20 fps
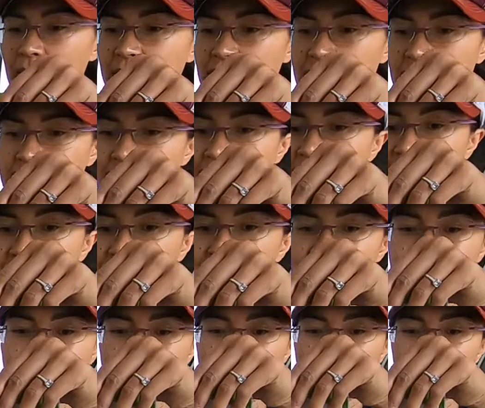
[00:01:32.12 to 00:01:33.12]
seeds,
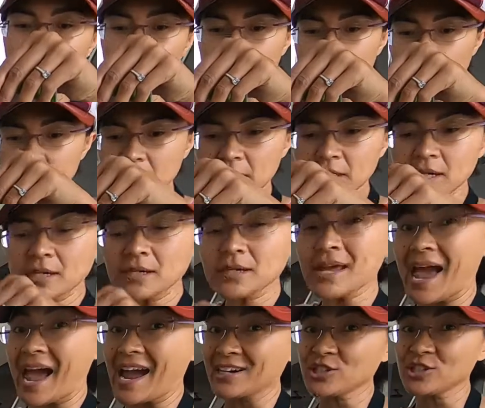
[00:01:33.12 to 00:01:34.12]
has protein,
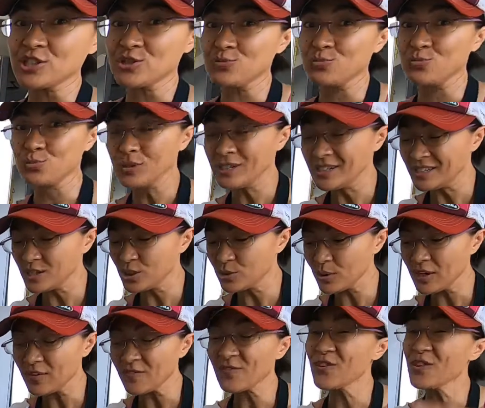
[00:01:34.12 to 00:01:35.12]
actually really
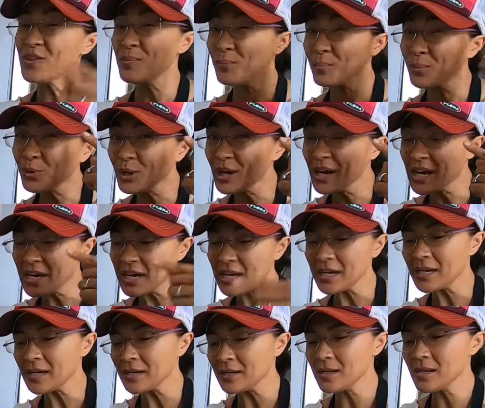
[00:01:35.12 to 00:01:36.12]
great for the
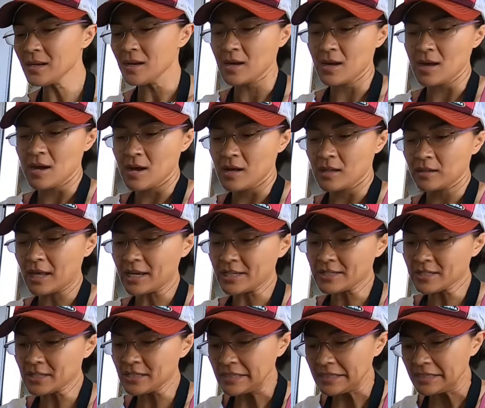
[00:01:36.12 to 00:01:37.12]
brain, lots
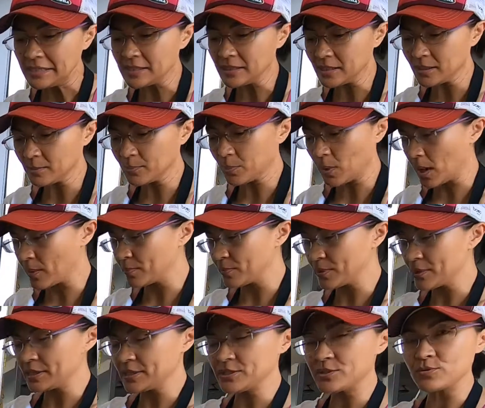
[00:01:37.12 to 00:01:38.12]
of healing
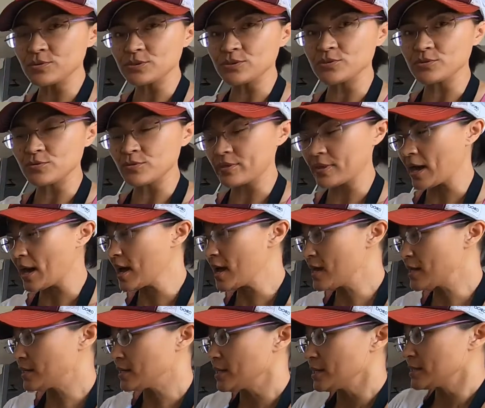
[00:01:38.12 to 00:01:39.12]
properties. You could do
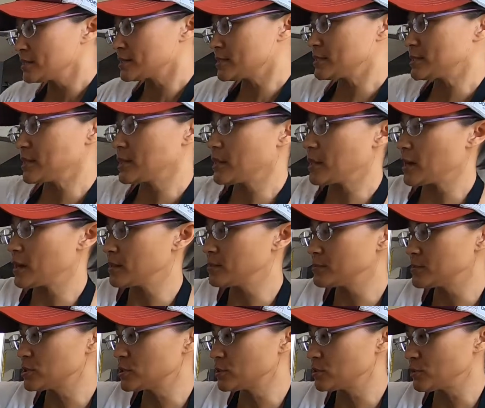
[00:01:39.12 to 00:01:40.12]
that. Today I'm
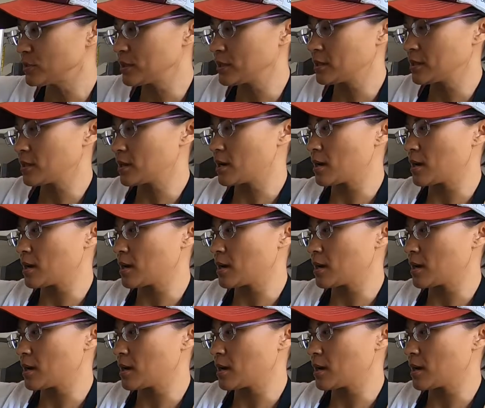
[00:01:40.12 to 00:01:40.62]
doing